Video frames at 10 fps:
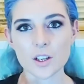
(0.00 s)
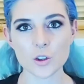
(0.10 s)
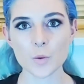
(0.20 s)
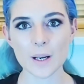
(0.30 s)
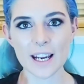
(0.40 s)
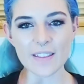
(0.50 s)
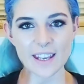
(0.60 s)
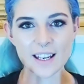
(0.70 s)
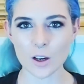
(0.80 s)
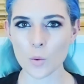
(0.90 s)
So normally
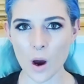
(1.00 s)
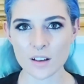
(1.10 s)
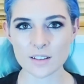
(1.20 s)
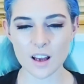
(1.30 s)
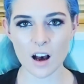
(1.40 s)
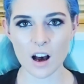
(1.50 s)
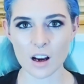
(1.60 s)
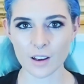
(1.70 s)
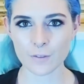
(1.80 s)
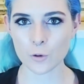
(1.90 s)
the little ones
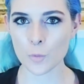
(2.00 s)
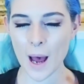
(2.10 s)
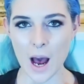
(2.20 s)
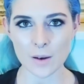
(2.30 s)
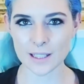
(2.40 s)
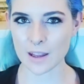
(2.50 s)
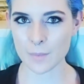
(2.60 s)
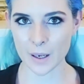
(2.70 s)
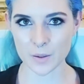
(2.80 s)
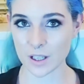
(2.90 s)
are like £4 and the
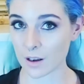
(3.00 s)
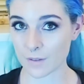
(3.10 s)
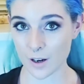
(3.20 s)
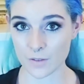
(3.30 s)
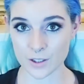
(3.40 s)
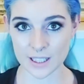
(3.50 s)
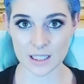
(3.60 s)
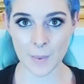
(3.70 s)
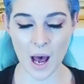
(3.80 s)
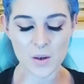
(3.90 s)
big ones are like £5 or
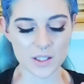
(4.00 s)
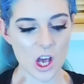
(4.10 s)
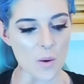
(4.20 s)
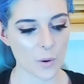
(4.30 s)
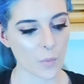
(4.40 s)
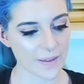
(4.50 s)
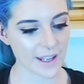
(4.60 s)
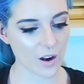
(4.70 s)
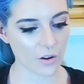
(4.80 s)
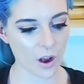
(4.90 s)
£6, but when
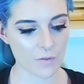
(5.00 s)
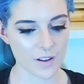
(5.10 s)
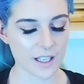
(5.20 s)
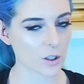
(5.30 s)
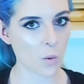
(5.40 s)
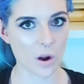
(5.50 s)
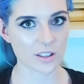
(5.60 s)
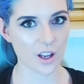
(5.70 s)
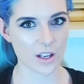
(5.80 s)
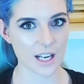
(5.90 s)
they're on offer, the little
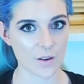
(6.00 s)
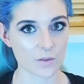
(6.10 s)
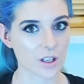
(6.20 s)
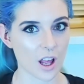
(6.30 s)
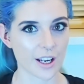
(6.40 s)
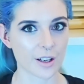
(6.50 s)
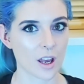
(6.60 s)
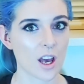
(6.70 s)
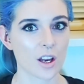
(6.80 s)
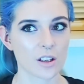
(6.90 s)
ones go down to like
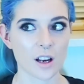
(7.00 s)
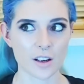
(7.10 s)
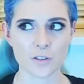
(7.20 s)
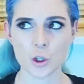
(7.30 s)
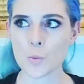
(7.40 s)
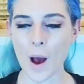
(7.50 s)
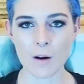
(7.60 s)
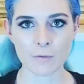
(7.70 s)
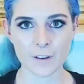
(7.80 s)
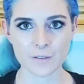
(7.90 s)
kind of
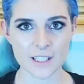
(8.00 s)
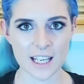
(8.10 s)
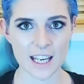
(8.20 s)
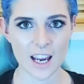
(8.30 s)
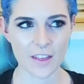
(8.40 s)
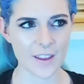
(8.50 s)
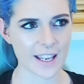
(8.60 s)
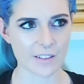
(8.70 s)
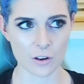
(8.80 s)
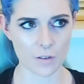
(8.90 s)
£2.50. I think
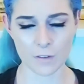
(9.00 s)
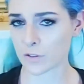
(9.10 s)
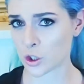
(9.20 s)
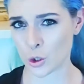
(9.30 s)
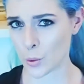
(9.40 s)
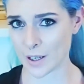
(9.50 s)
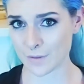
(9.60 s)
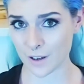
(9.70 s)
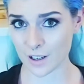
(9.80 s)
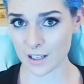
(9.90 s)
they're on offer for
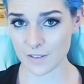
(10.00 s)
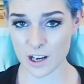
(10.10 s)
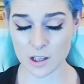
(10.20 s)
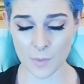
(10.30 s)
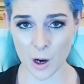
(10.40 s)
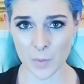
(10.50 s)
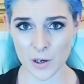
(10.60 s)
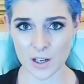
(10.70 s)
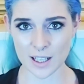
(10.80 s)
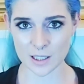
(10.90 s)
£2.25 at the
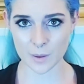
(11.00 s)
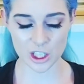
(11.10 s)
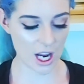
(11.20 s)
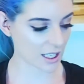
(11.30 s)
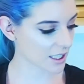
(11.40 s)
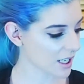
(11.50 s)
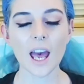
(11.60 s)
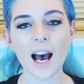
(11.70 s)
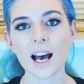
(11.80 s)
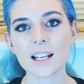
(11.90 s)
moment, last time I checked.
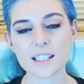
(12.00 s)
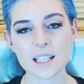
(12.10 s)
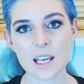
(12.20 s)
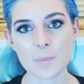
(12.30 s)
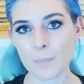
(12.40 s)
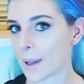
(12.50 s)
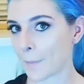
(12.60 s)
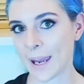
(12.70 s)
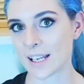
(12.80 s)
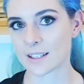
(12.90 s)
and the big
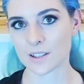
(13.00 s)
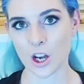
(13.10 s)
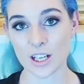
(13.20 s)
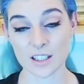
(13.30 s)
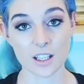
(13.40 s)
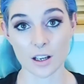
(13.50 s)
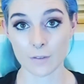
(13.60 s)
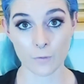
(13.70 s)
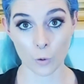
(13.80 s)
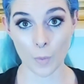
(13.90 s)
pizzas go down to like
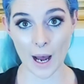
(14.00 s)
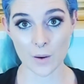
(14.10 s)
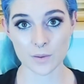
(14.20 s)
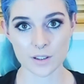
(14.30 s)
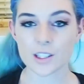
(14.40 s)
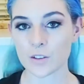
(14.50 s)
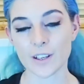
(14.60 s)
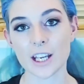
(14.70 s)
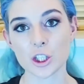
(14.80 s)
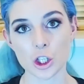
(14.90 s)
£4. So if you
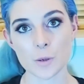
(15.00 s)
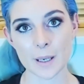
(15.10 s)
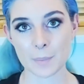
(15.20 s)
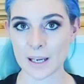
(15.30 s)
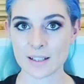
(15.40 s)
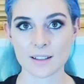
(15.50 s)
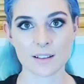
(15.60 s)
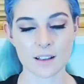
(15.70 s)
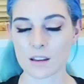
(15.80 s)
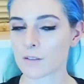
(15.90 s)
get 2 big
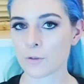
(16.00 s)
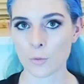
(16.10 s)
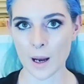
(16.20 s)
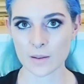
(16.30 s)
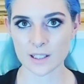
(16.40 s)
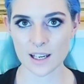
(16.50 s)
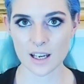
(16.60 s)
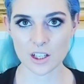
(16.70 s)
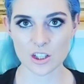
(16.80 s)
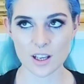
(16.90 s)
pizzas and they're £4
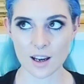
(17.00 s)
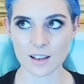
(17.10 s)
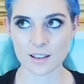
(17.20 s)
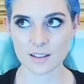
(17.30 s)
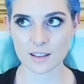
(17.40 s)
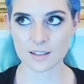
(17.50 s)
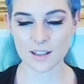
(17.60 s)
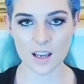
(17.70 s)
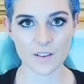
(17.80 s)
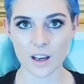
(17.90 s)
each, that is a
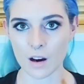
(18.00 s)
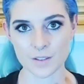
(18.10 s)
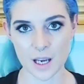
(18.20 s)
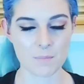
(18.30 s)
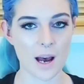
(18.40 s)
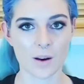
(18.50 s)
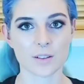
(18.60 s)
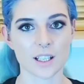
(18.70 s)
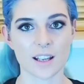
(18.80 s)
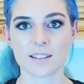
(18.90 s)
saving of
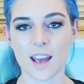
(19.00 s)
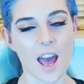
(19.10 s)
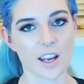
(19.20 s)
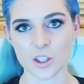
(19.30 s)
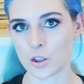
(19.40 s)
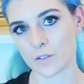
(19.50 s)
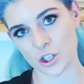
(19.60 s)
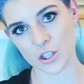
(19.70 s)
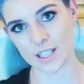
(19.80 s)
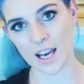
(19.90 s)
£10 against getting a 2 for
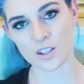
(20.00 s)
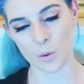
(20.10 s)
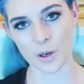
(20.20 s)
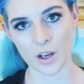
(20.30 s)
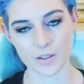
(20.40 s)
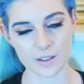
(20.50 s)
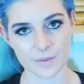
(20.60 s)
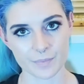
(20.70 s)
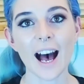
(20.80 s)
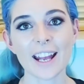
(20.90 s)
Tuesday at Domino's.
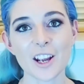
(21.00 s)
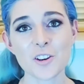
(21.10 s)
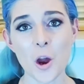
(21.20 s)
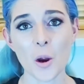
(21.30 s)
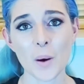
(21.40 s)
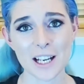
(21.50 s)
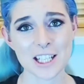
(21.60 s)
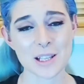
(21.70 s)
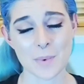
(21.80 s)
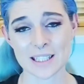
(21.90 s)
And I know
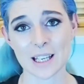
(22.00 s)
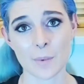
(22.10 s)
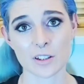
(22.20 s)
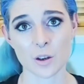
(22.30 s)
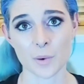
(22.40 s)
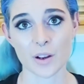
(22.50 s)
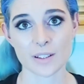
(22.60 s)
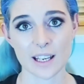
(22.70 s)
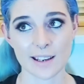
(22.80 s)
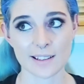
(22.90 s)
actually the best thing about
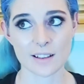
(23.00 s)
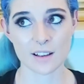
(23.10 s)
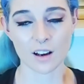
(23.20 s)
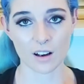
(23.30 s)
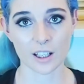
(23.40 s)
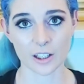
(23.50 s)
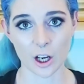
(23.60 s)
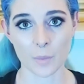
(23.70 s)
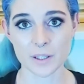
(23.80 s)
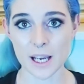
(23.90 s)
Domino's is the garlic and
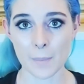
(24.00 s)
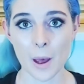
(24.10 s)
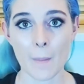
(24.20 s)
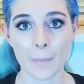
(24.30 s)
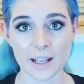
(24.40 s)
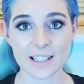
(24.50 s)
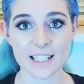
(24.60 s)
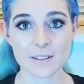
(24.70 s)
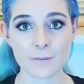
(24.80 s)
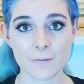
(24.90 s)
herb dip, but I
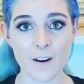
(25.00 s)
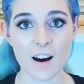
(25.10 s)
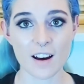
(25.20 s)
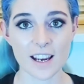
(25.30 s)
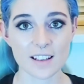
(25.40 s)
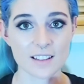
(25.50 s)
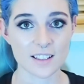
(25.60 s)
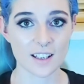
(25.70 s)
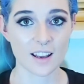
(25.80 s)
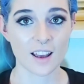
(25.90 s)
did
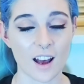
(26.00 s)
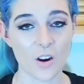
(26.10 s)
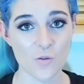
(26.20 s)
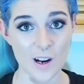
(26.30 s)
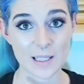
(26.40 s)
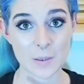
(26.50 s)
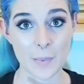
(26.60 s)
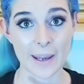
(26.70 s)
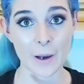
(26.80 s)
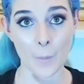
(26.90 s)
find a
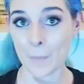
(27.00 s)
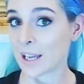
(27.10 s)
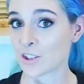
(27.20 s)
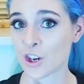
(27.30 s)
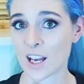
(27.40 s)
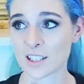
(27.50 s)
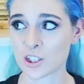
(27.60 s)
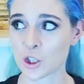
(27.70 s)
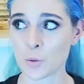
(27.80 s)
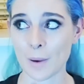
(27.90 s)
recipe on
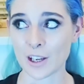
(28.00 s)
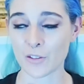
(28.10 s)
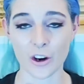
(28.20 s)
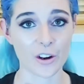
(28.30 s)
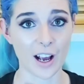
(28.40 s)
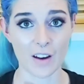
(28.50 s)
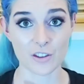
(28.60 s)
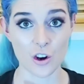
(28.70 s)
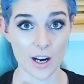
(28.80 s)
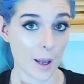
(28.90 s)
Pinterest to make your own. I
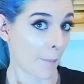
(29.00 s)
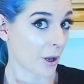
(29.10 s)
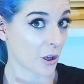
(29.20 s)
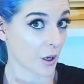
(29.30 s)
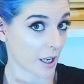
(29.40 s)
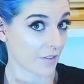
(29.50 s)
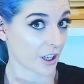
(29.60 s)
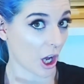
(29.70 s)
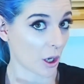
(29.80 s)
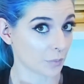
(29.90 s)
haven't tried it, but you can give
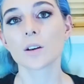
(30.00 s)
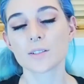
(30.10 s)
it a go.